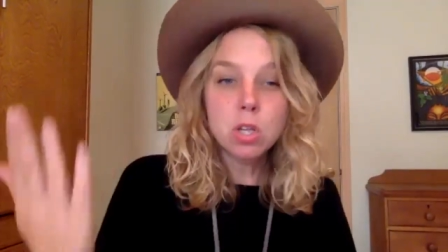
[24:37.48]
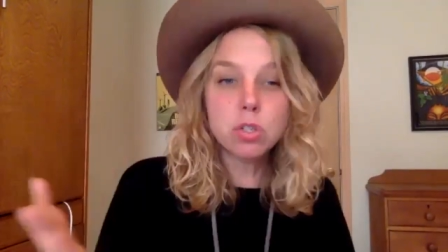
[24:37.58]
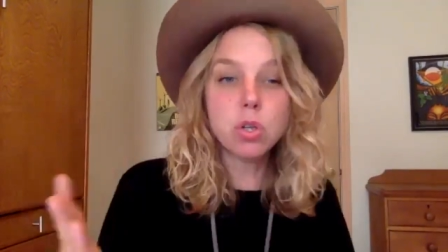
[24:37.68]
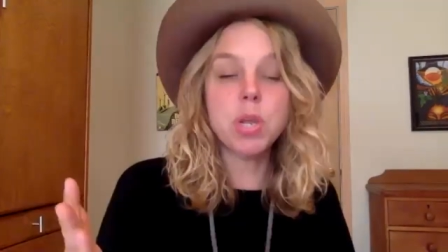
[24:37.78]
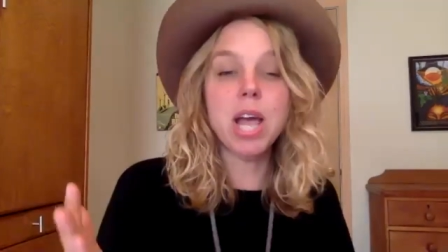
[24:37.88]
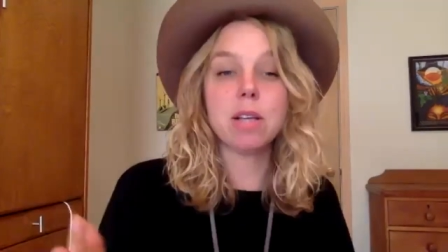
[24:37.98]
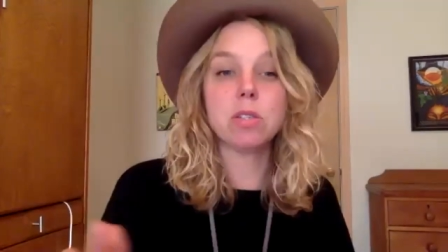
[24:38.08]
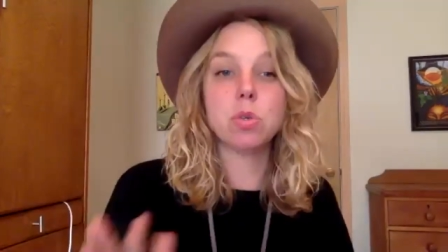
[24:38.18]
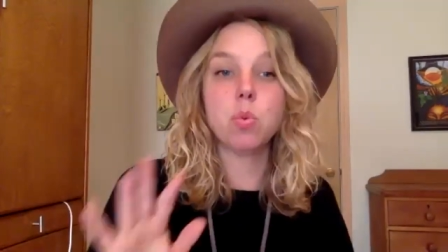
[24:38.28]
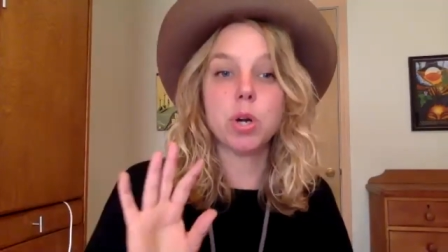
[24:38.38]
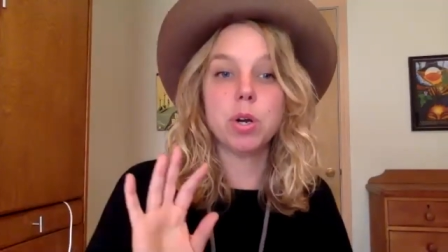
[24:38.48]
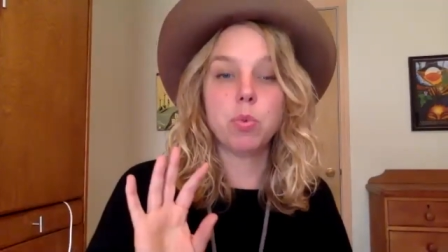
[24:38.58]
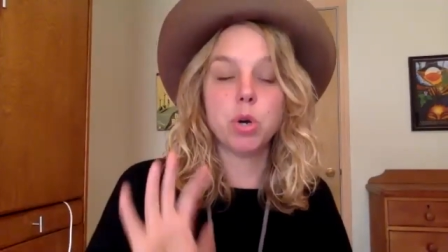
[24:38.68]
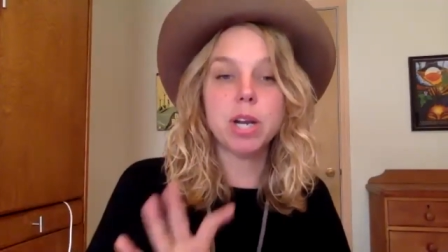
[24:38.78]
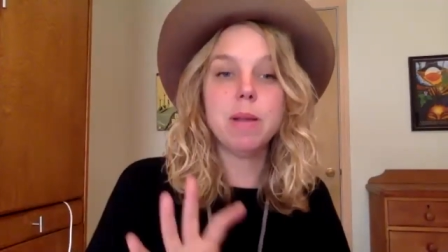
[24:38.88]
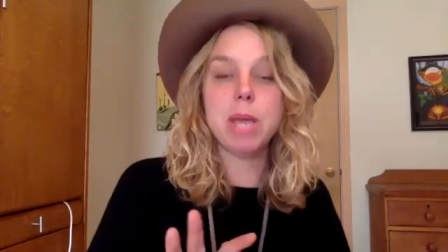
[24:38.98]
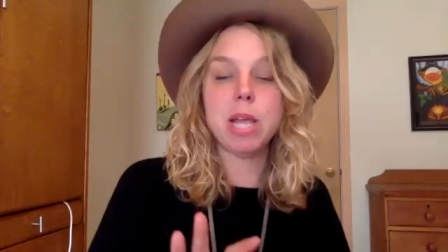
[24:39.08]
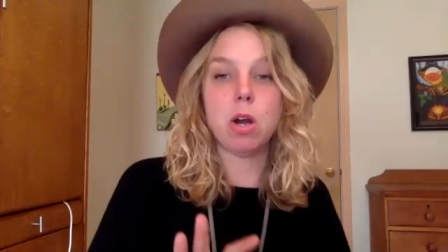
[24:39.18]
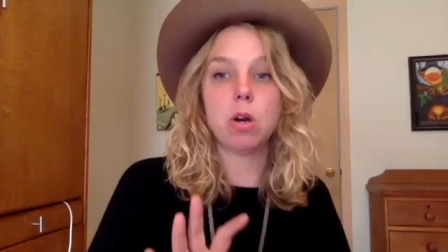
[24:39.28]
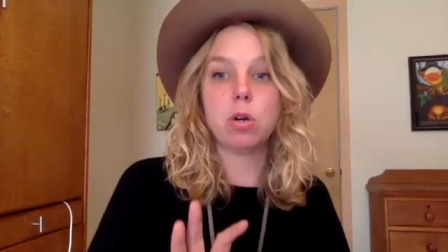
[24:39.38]
so, yeah, so we're, we're going to
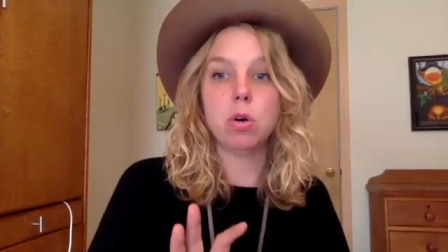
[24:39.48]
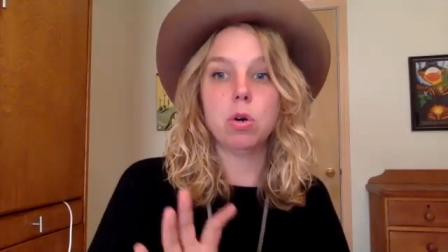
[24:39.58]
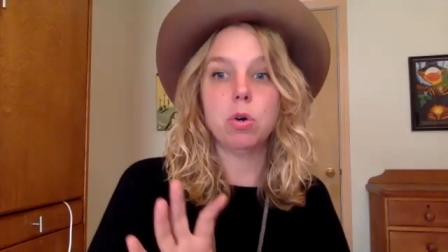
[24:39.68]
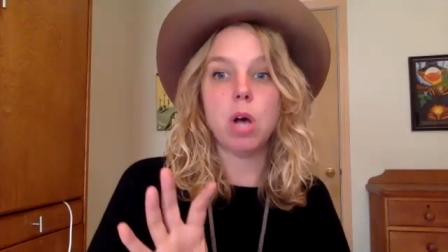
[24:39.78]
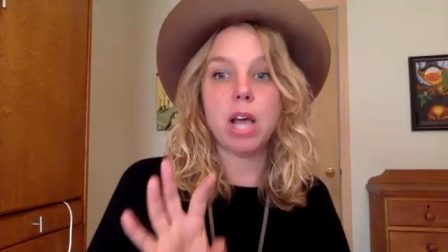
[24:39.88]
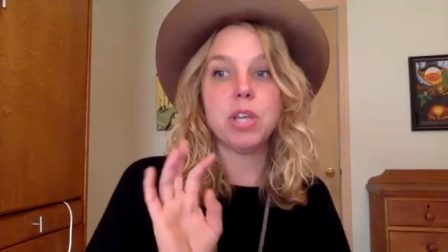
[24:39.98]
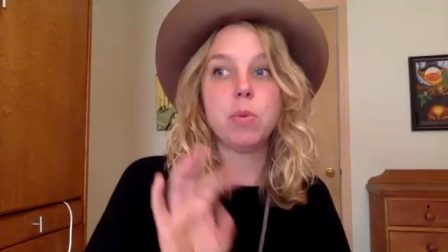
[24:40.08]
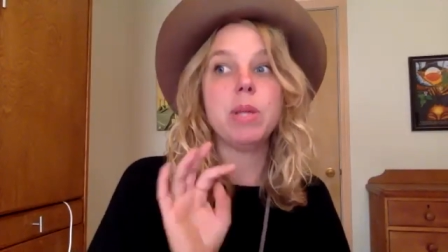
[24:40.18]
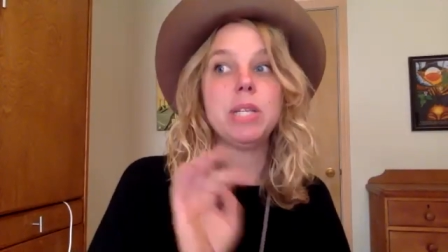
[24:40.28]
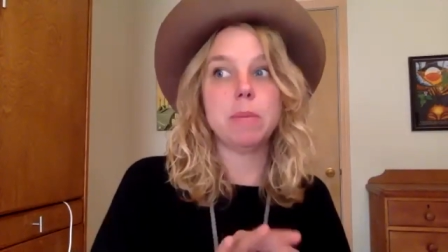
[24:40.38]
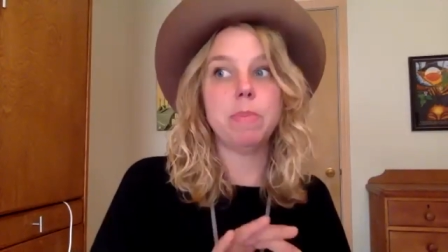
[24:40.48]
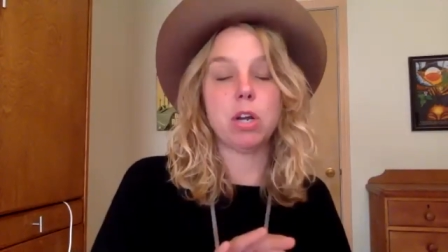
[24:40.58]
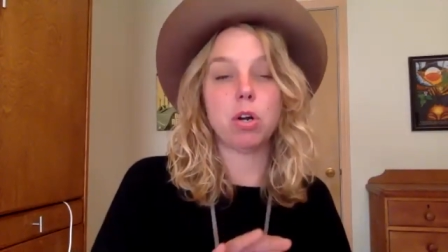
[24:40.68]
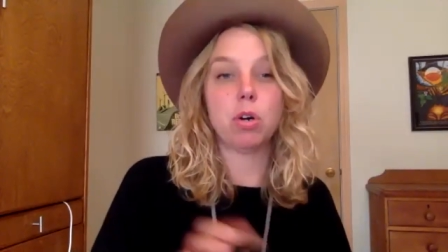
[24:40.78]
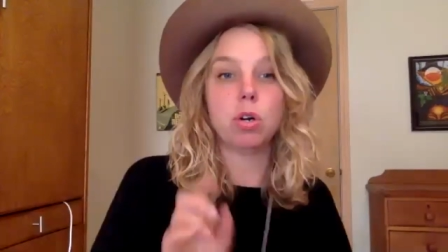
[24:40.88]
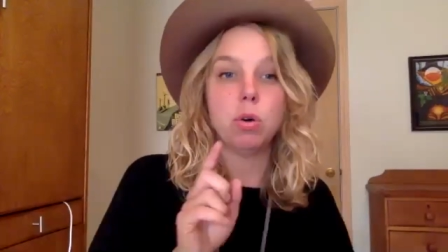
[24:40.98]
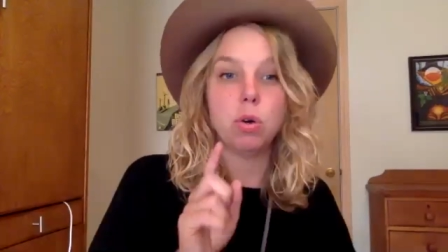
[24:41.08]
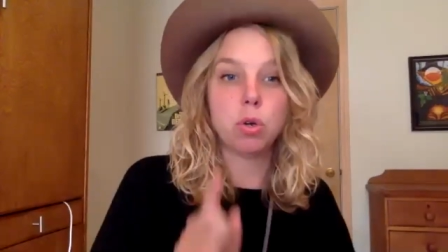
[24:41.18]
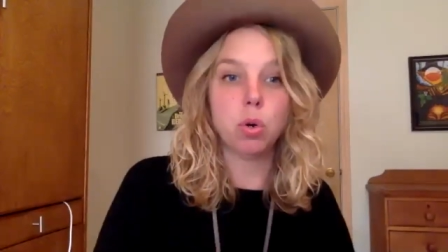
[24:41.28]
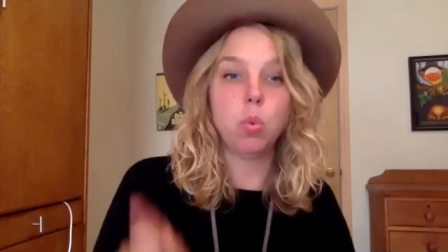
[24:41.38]
make our goal. I think we did make our
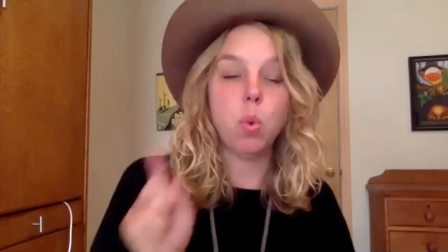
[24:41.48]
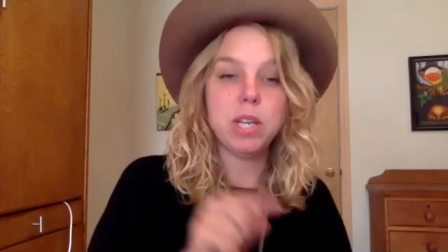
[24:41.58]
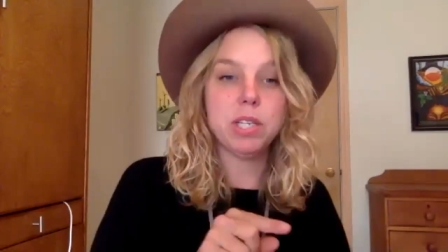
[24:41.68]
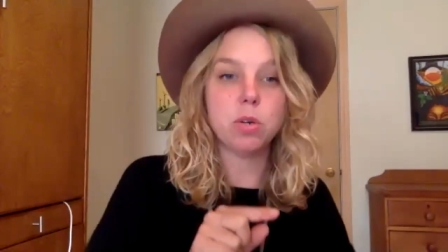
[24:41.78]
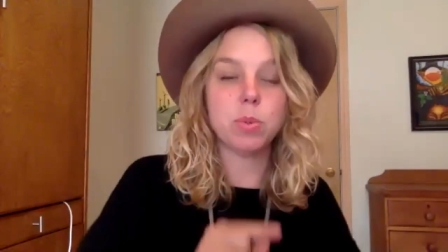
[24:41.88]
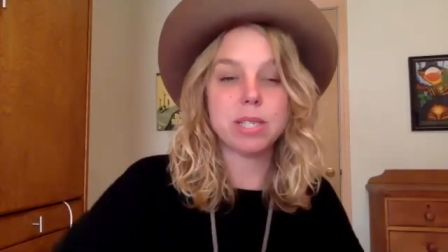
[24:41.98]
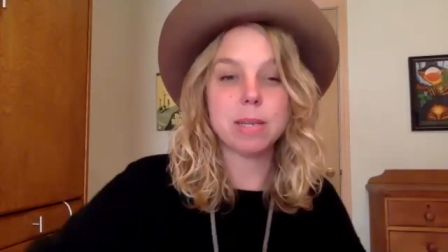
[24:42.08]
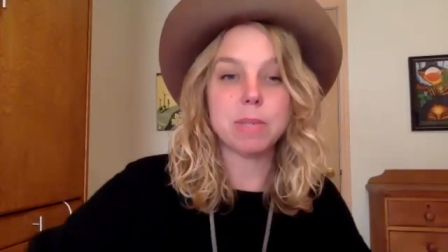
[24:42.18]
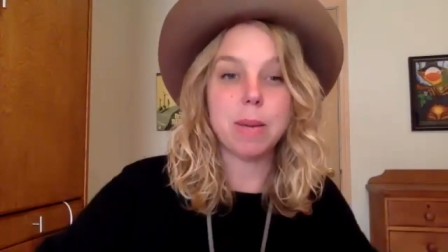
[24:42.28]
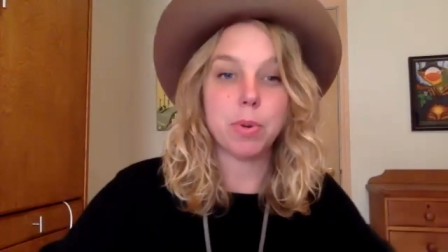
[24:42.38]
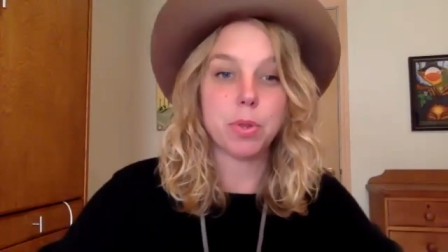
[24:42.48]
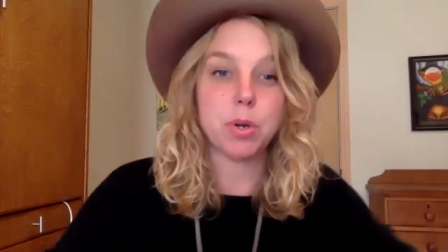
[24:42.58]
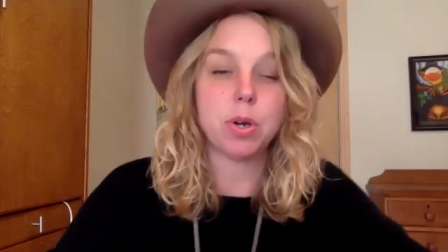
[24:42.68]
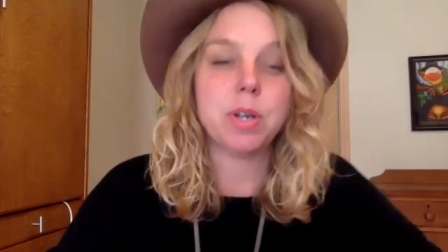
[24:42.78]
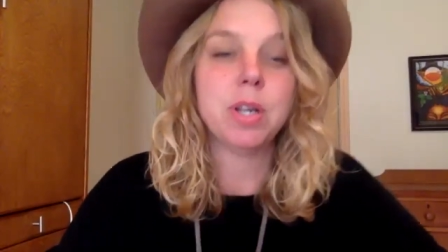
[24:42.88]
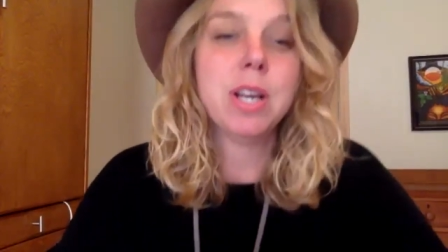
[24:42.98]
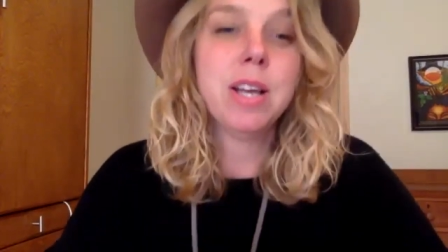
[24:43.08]
goal. One year was September 3rd.